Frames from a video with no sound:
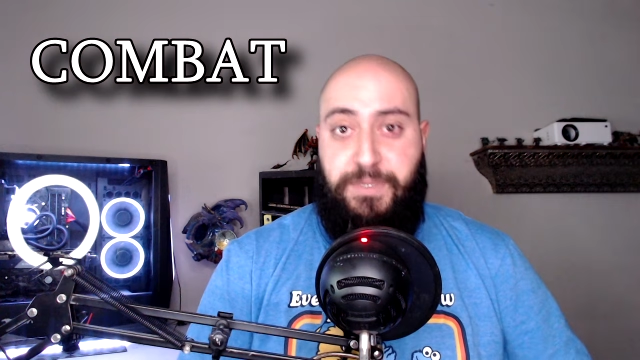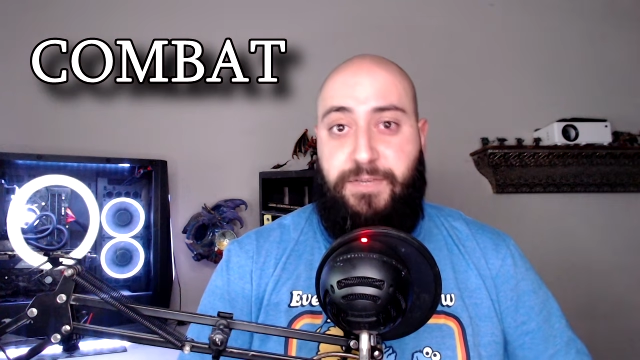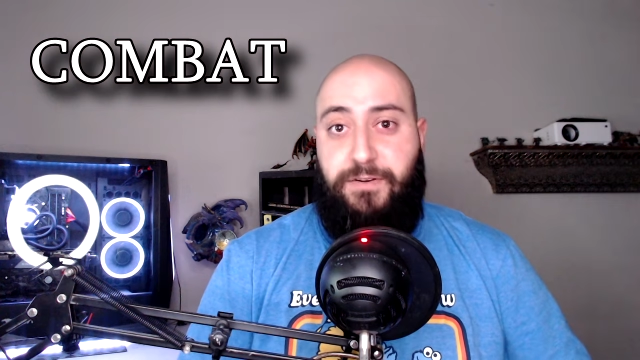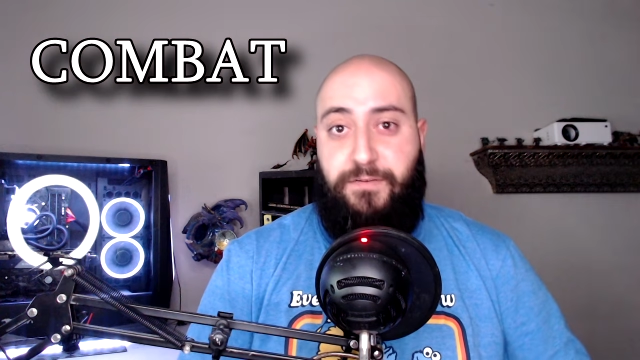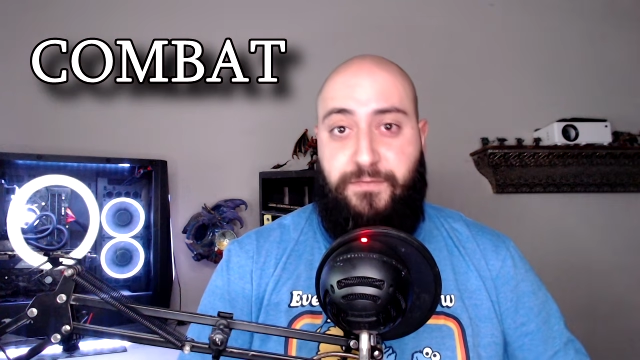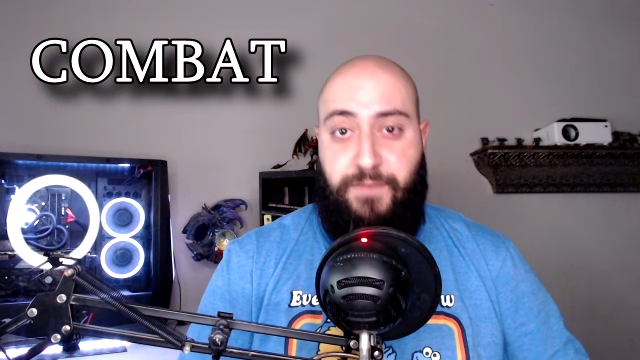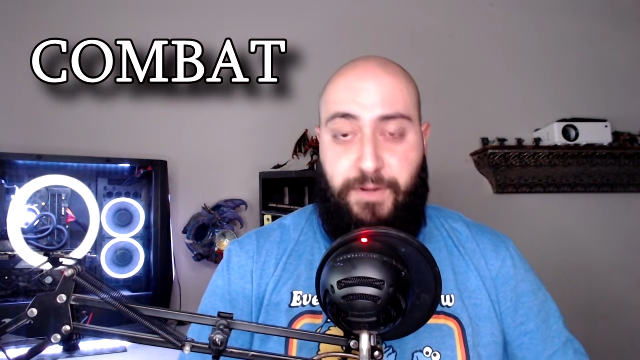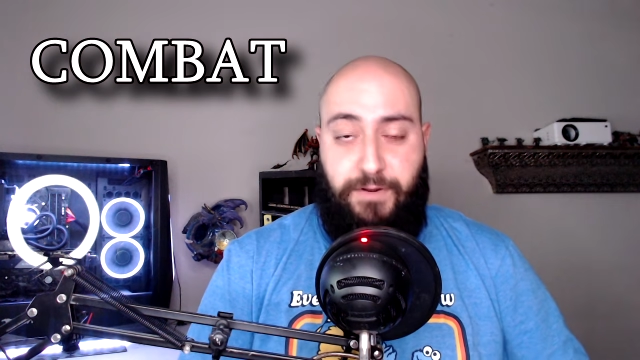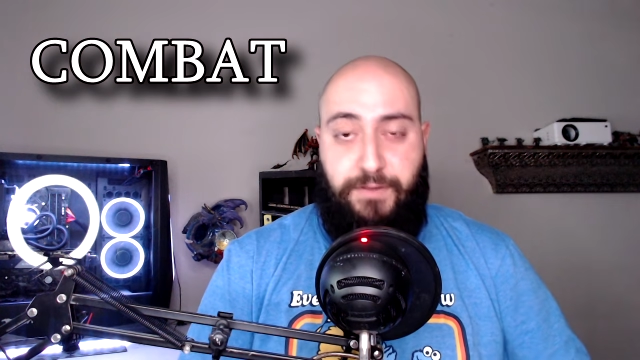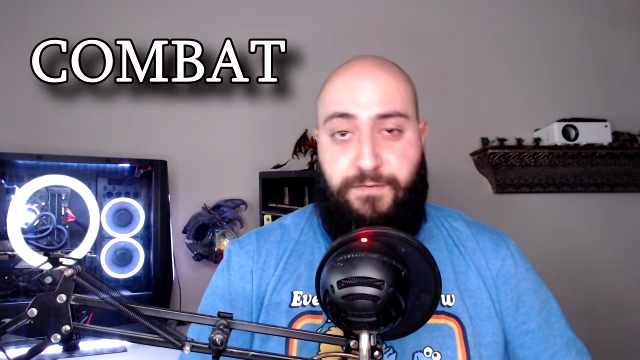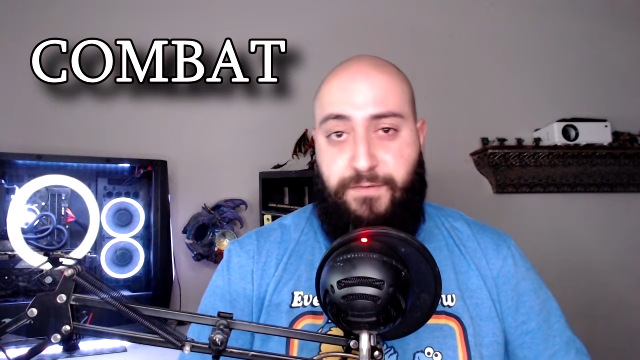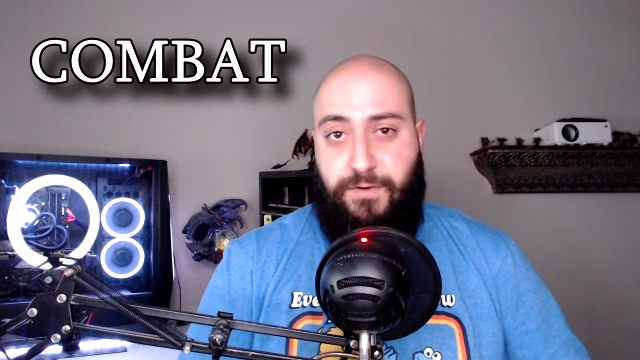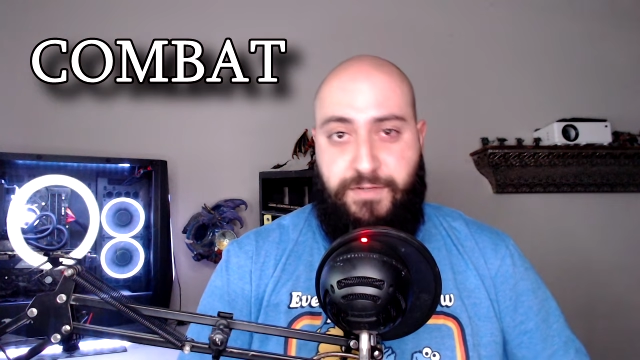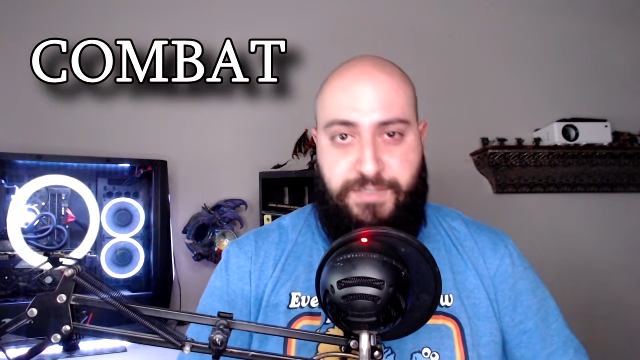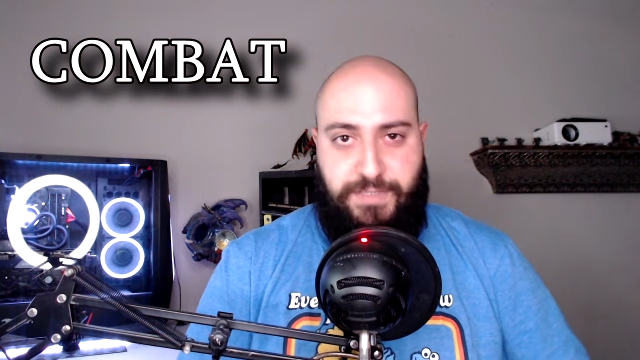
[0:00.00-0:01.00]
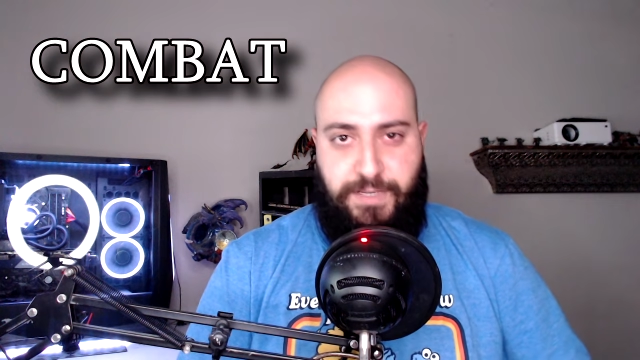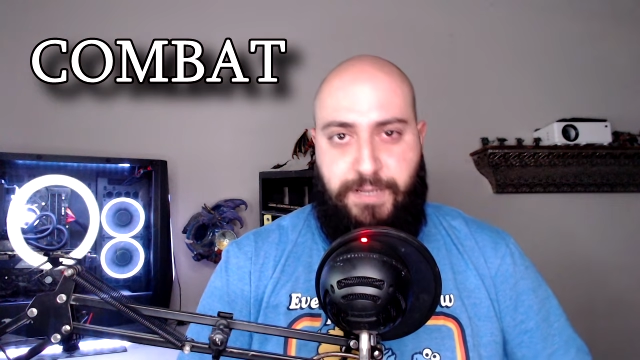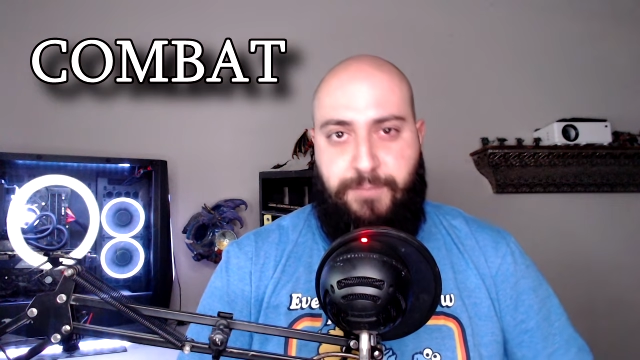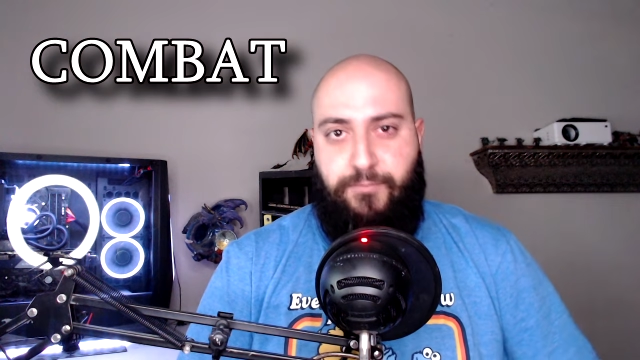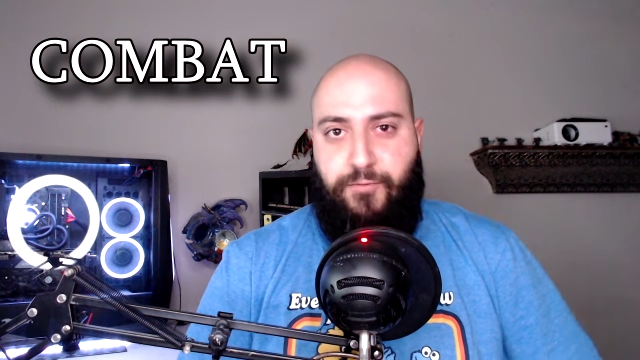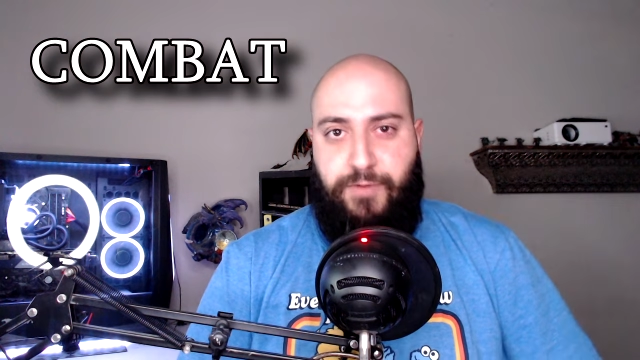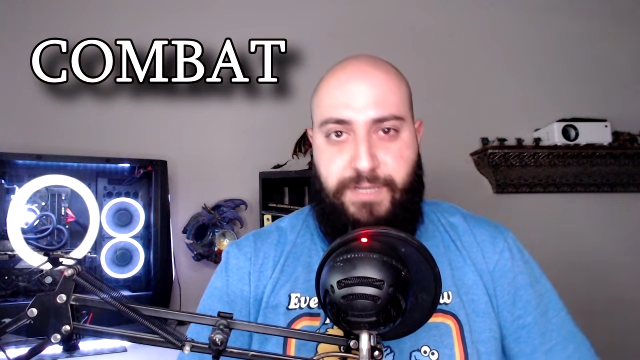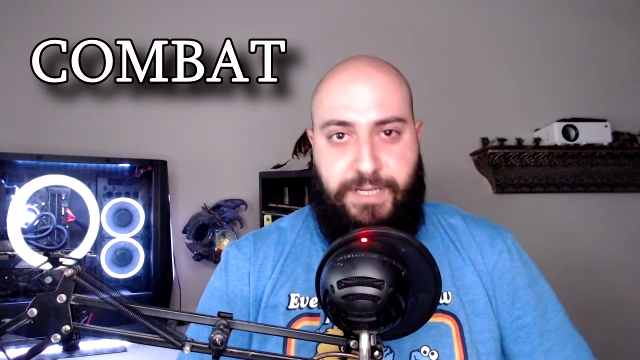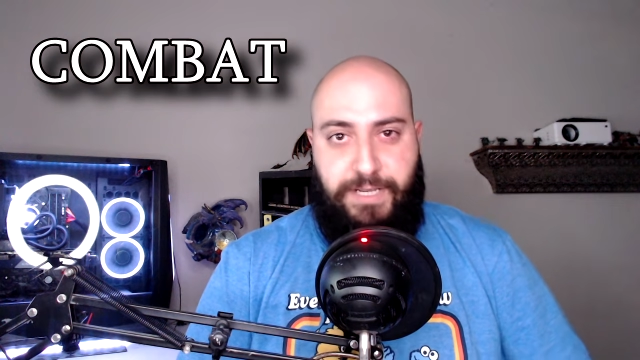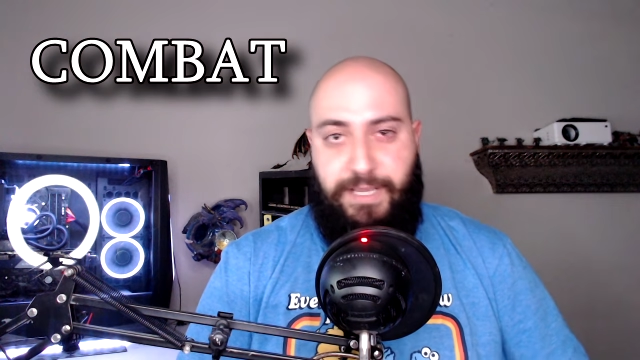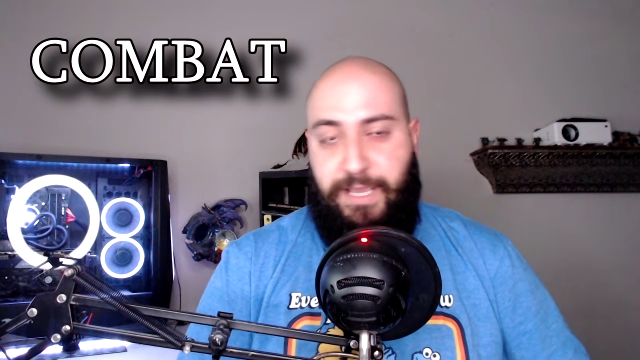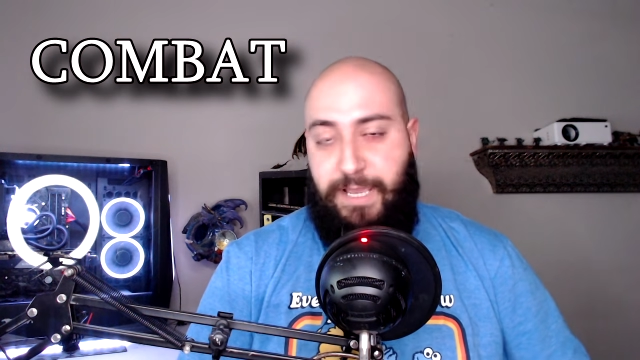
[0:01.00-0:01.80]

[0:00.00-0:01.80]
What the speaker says: your very first time reading